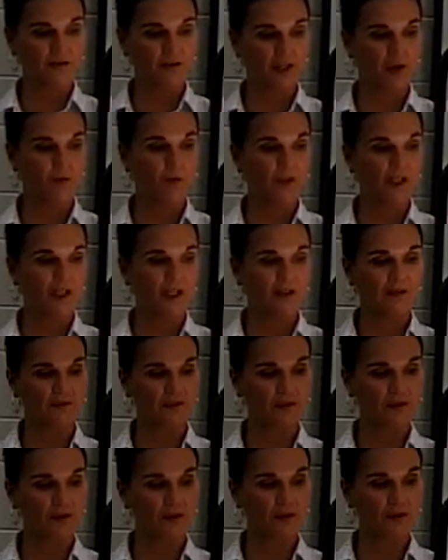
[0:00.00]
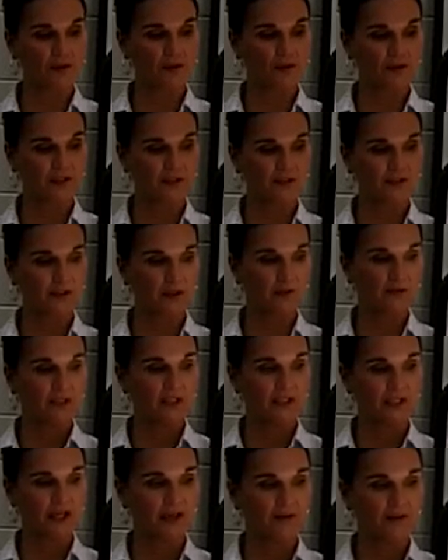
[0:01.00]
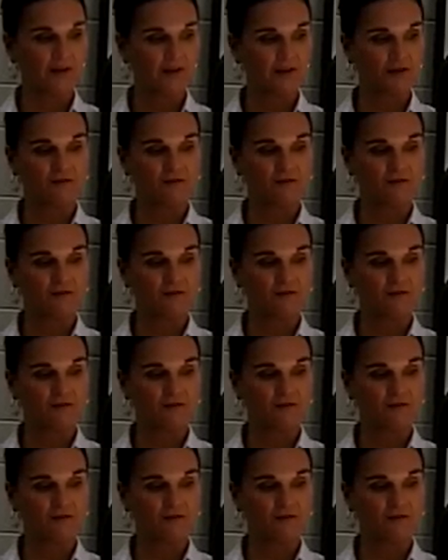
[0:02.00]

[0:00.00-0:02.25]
then we get the 2 rings coming together